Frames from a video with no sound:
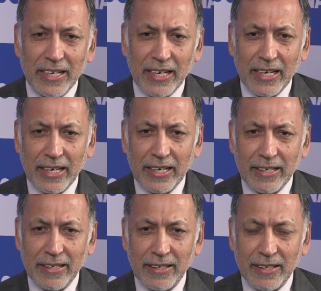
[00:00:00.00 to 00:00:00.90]

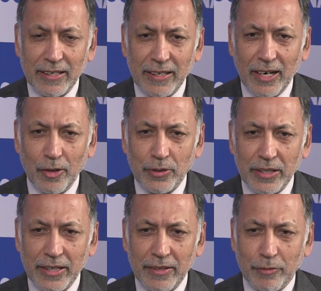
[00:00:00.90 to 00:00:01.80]
and how
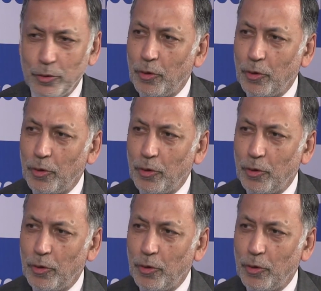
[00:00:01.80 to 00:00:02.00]
they view